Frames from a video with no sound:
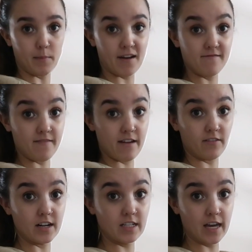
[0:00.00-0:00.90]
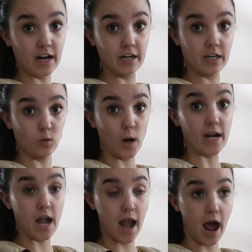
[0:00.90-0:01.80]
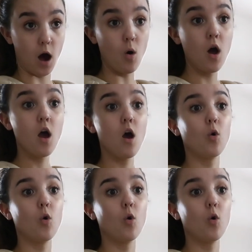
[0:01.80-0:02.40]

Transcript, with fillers: my favorite carrier right now.